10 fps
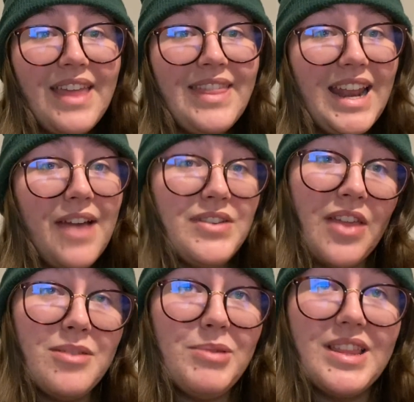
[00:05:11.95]
Then I have
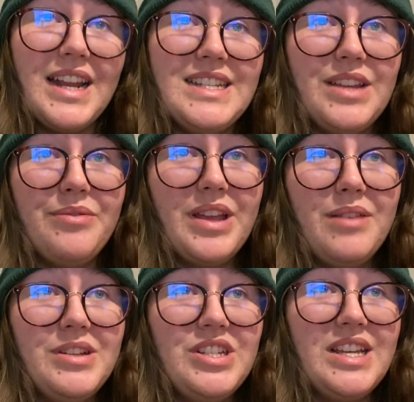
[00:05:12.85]
another book that I did
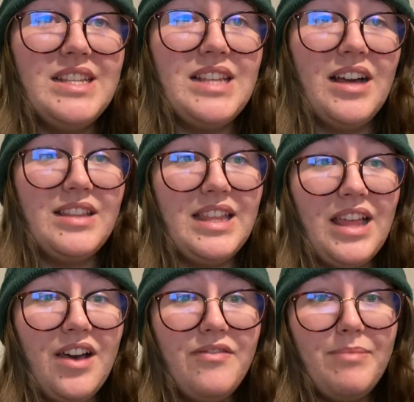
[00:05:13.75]
read, which is Ugly
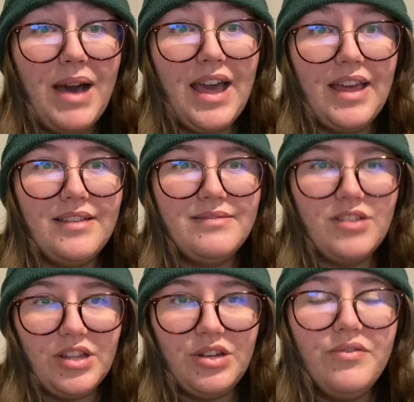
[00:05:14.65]
Love by
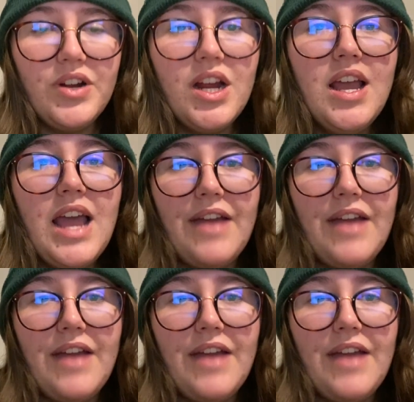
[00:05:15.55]
Colleen Hoover.